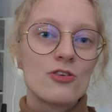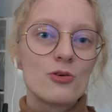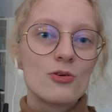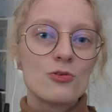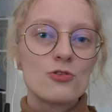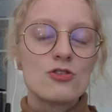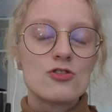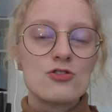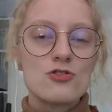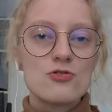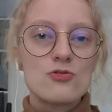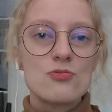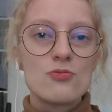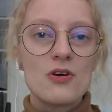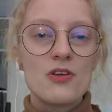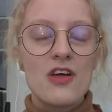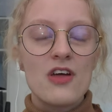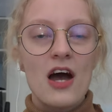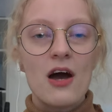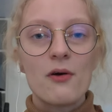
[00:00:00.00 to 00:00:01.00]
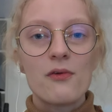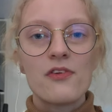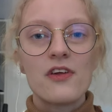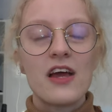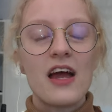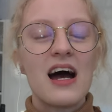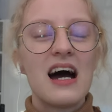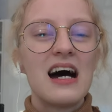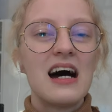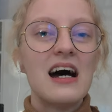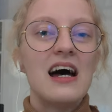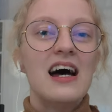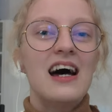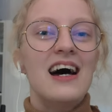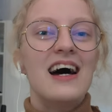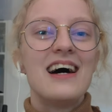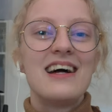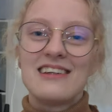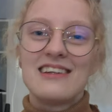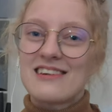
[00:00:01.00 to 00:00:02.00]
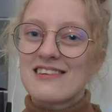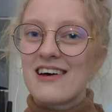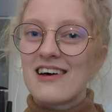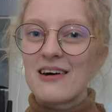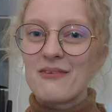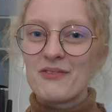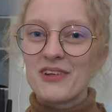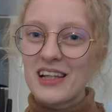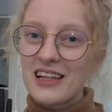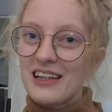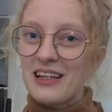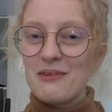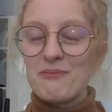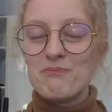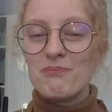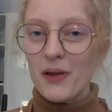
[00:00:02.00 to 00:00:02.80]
so to do with how they are anatomically